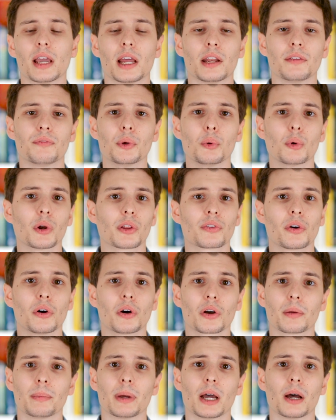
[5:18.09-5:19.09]
And if you want to
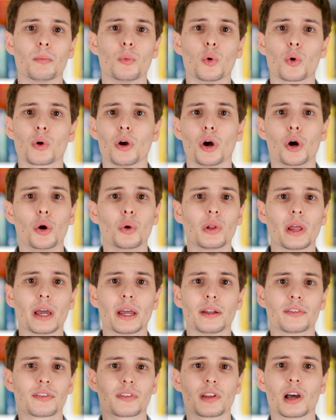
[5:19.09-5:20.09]
talk about more
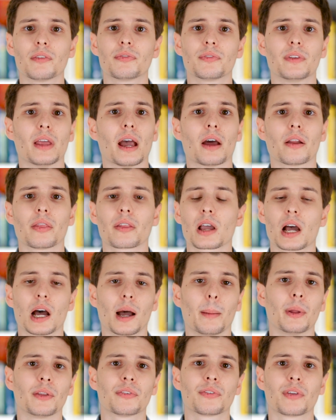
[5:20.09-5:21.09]
OLED stuff down in the
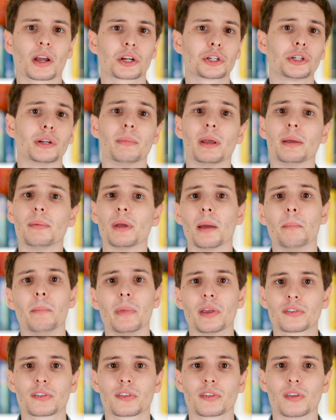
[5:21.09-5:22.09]
comments section, maybe I
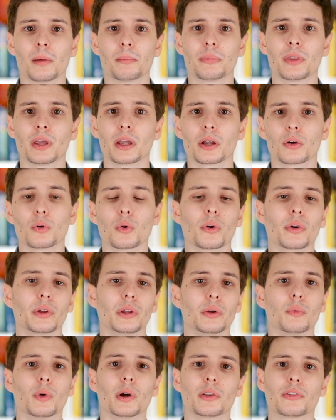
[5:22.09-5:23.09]
missed something or
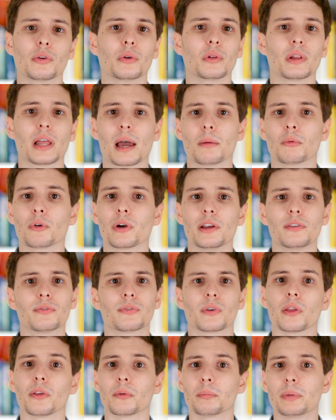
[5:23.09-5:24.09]
you want to elaborate
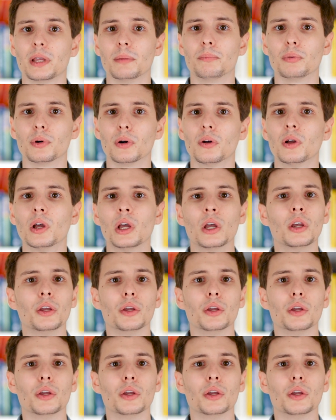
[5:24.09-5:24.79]
for other people,